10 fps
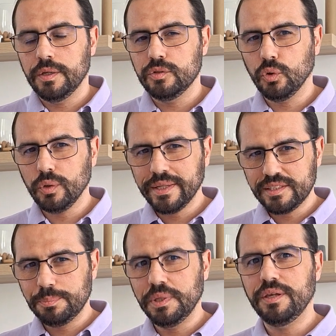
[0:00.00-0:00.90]
So
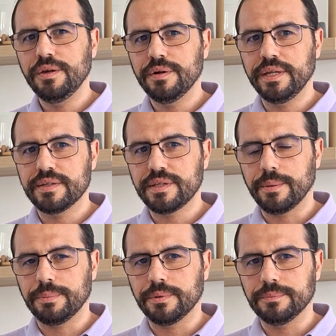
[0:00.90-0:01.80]
let's pick here an
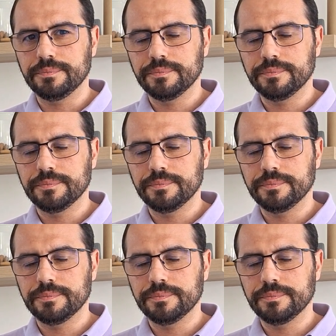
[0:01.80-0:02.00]
example.